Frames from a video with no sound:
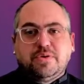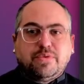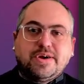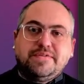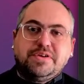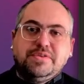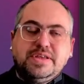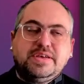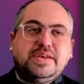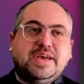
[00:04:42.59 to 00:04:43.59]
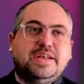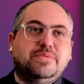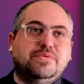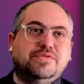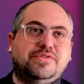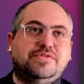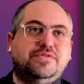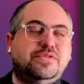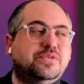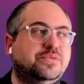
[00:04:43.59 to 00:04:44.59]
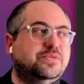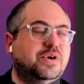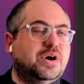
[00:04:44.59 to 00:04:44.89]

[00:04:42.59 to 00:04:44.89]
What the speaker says: wherever you need it, and it will just do